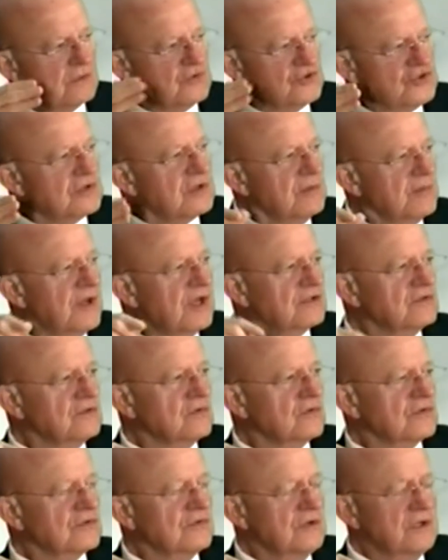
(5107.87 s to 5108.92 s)
you come back to
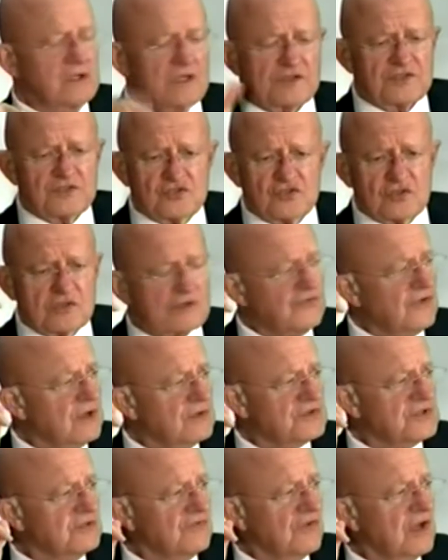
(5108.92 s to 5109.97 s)
North Korea? And I said, sure, if
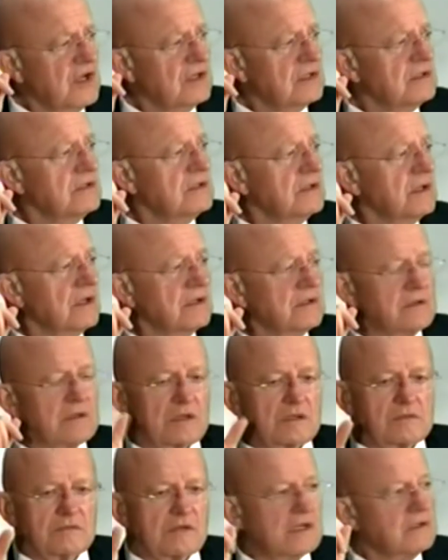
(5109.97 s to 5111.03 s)
I was invited,
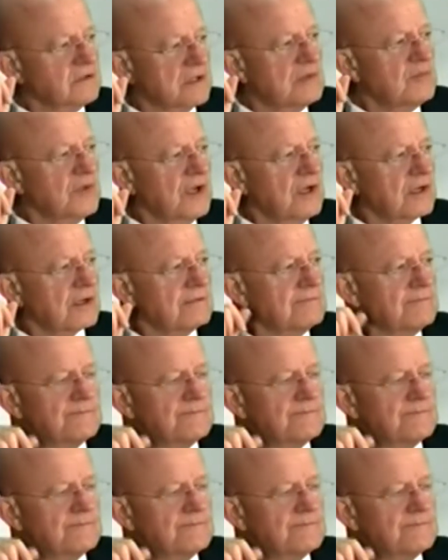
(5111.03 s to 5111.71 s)
I'd come back.